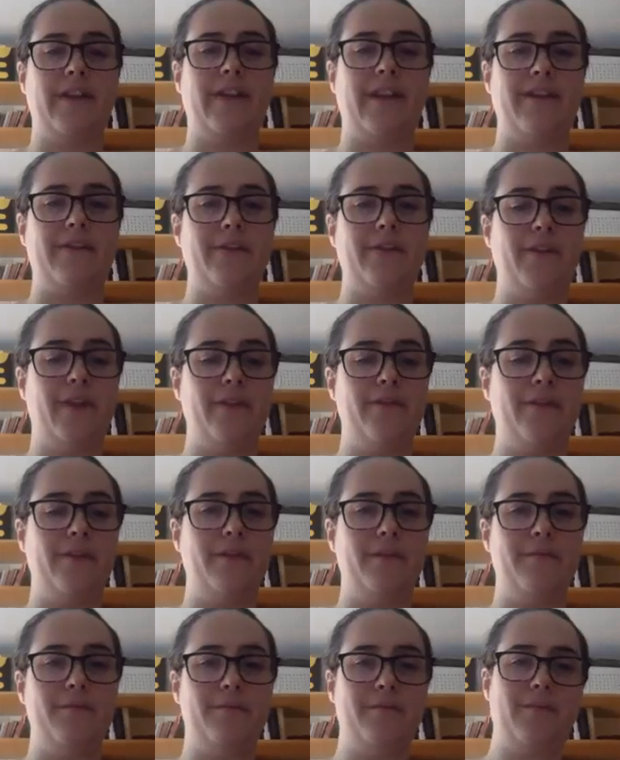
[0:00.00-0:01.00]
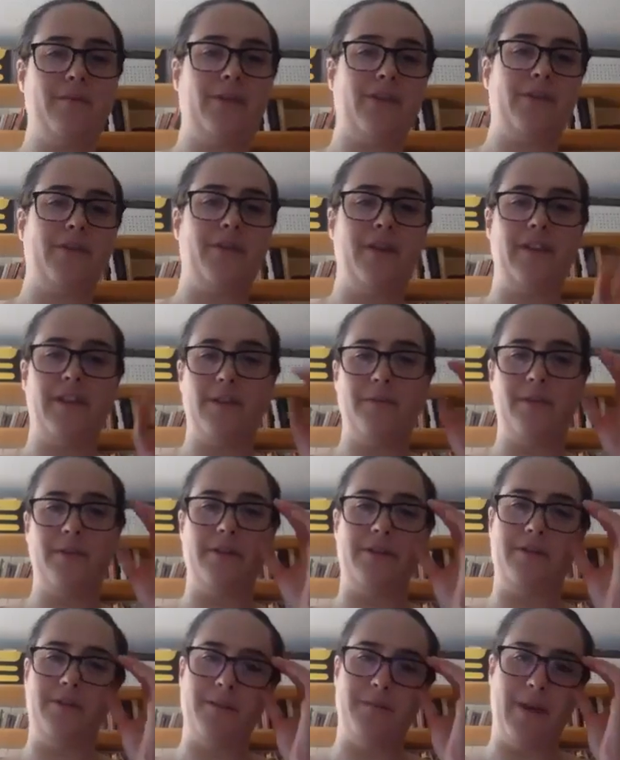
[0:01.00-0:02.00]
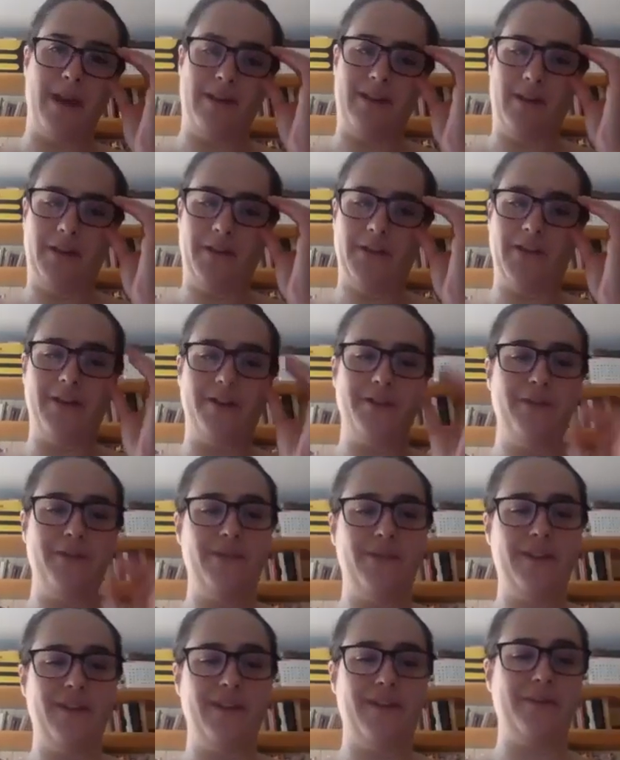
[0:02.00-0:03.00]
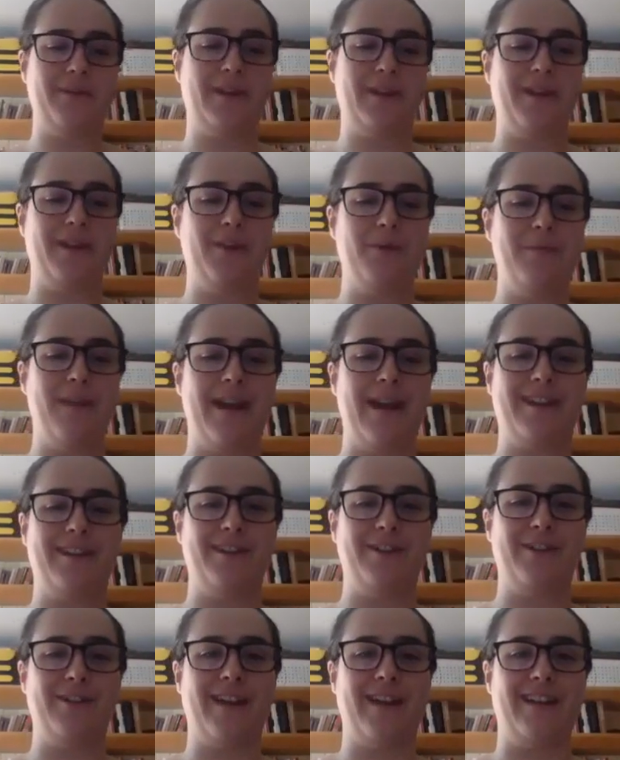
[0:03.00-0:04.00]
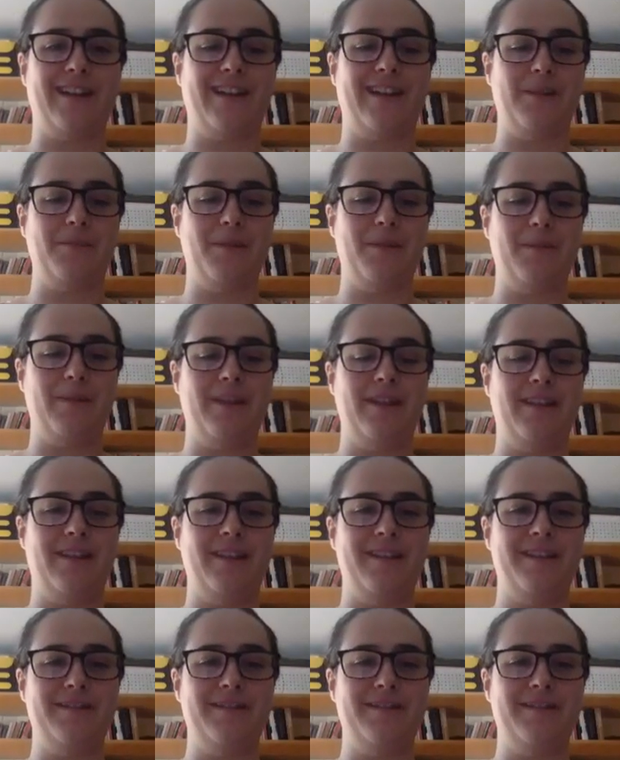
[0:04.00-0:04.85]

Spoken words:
have a favorite story they want to remind us of? We can go back and look at again, maybe.